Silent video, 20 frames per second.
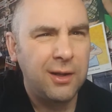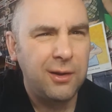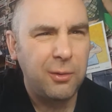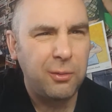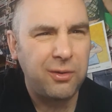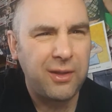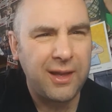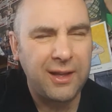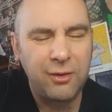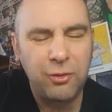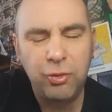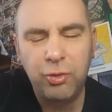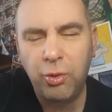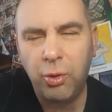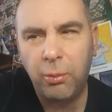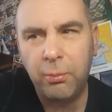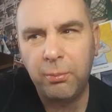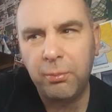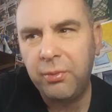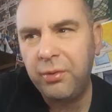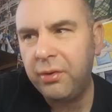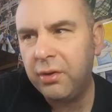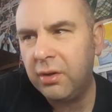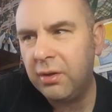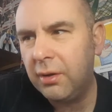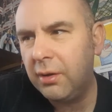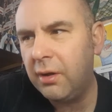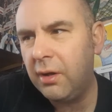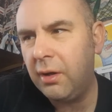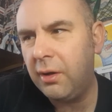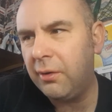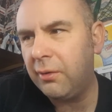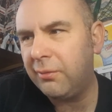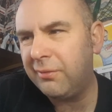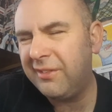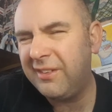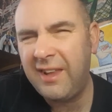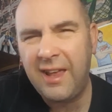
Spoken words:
There was like drums and